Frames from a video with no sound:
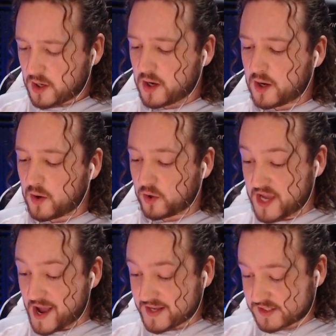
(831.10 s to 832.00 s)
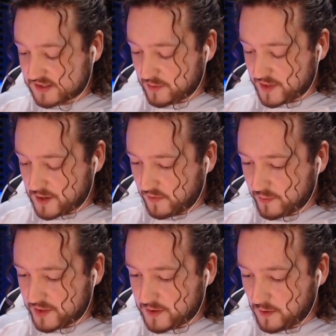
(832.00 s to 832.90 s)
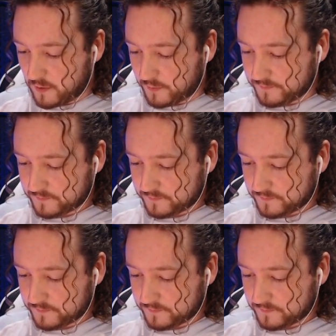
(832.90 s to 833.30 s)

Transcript: Uh, yes. There we go. There we go.